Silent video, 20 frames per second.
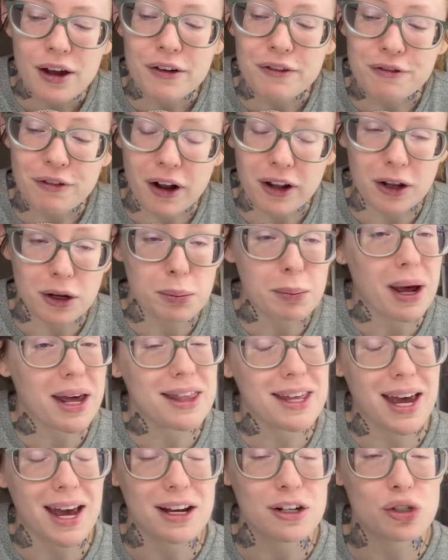followed by
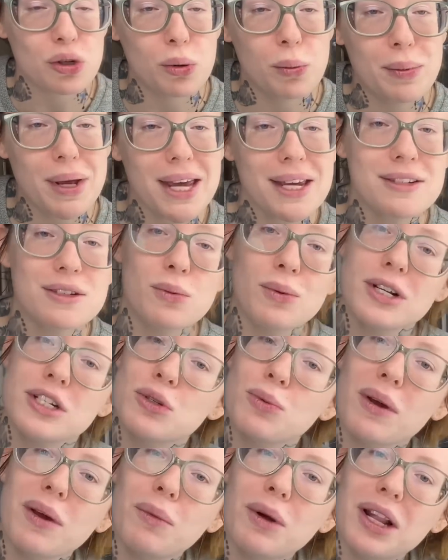the actual base, which
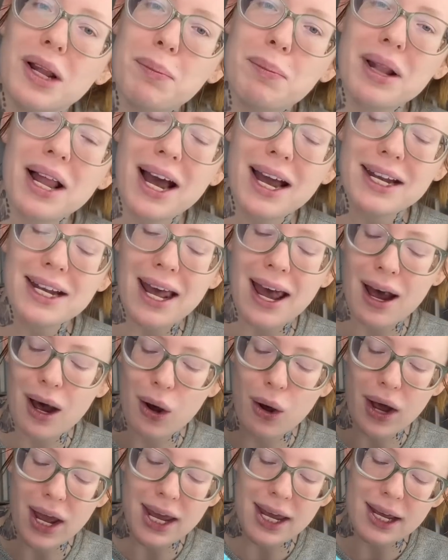we will apply
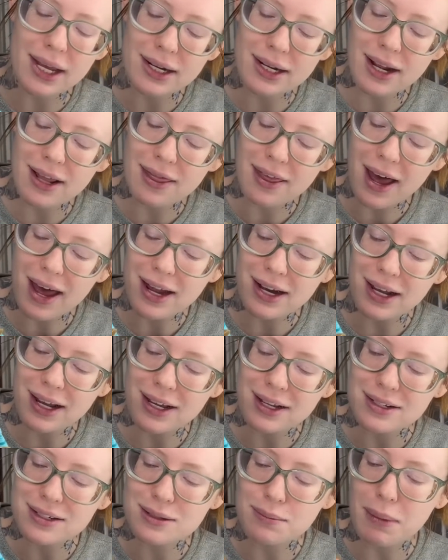now, and that
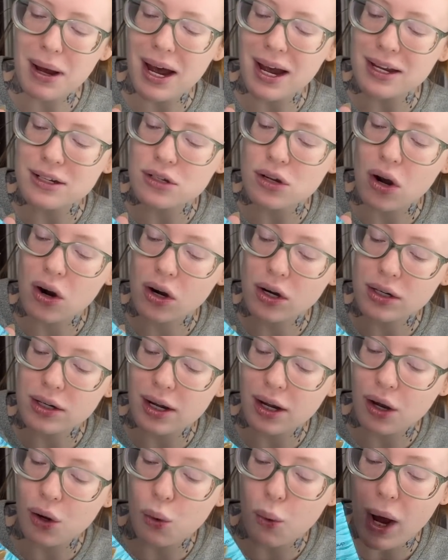is my Tarte
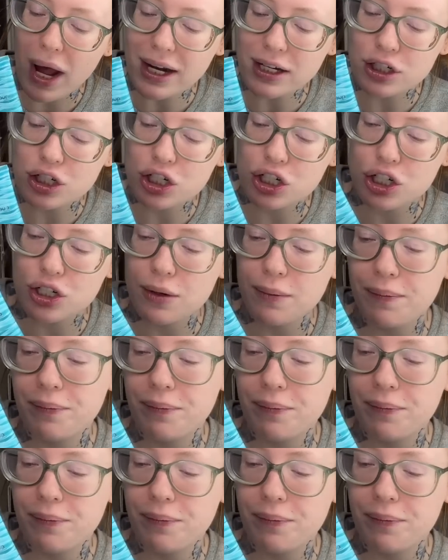Quench